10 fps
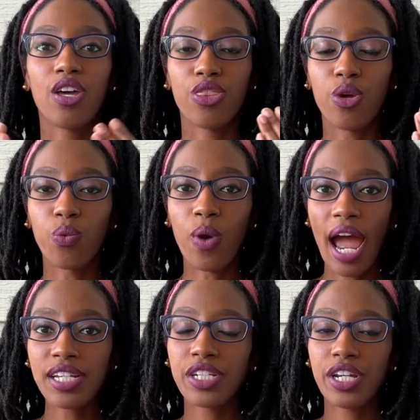The
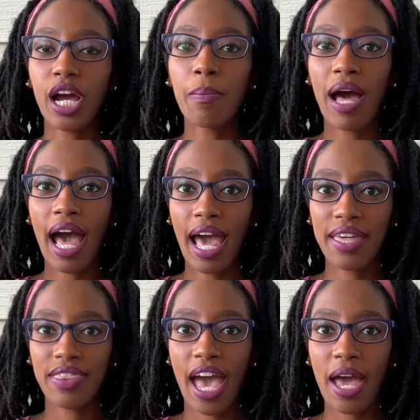rationale
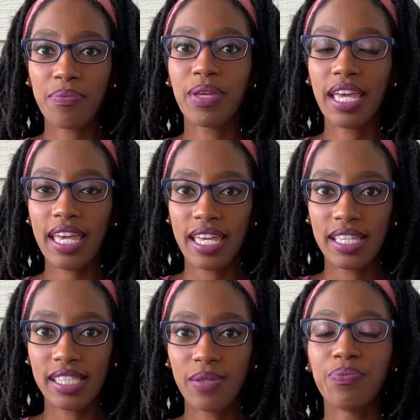behind that
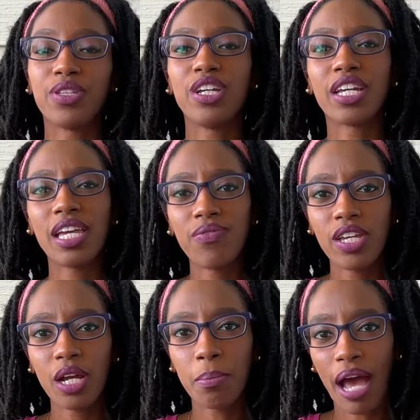is you're
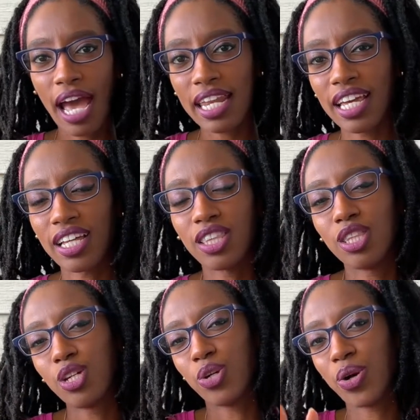giving your body a
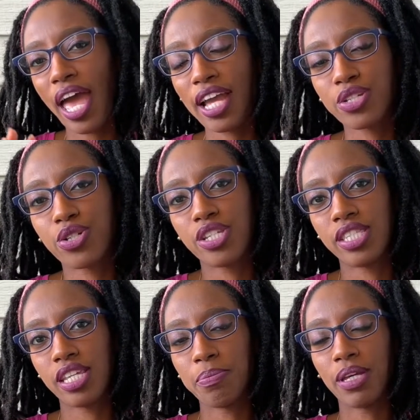little extra
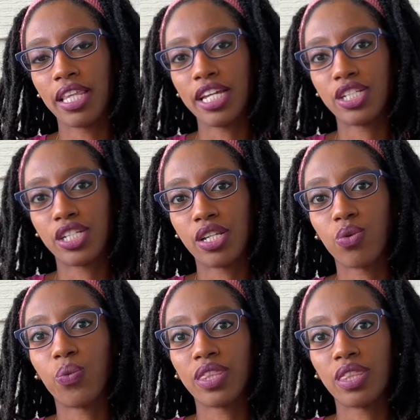
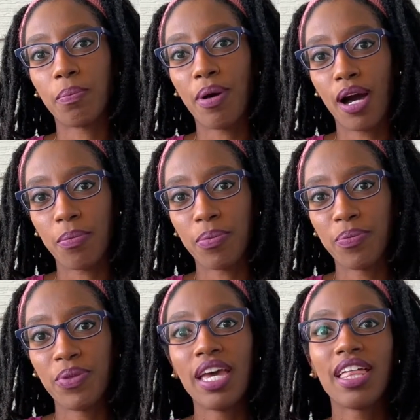stimulation with the pump.
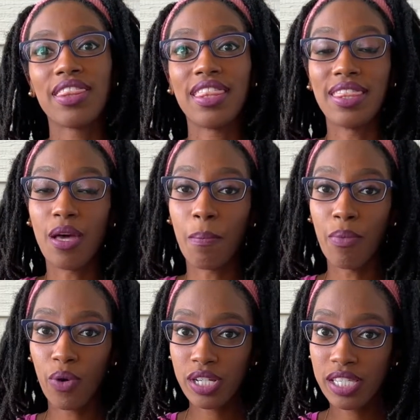The
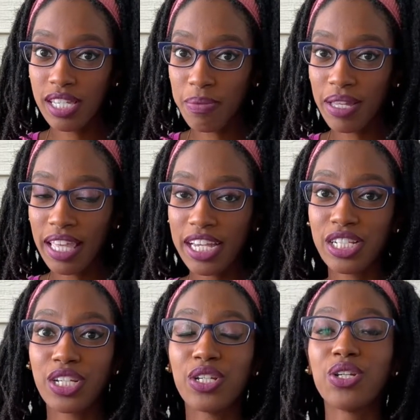more
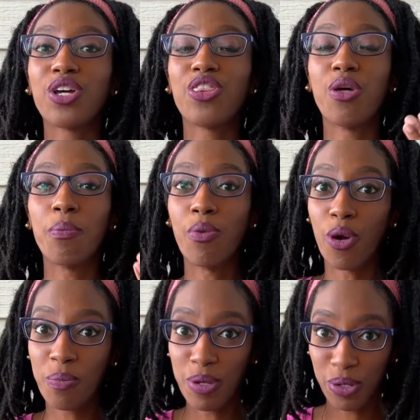stimulation, the
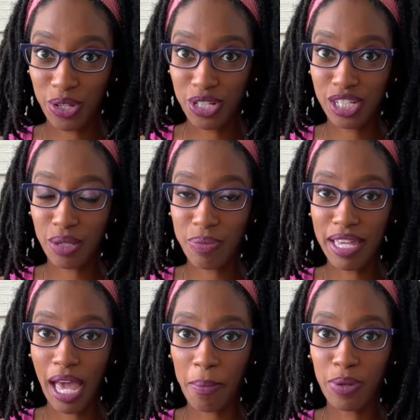more milk you should
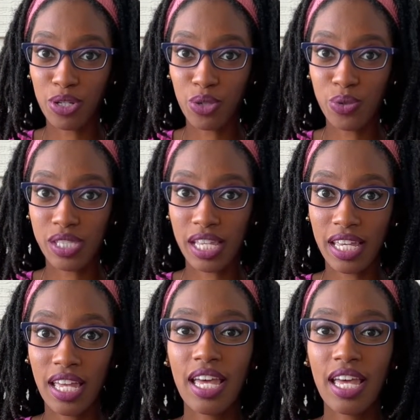begin producing.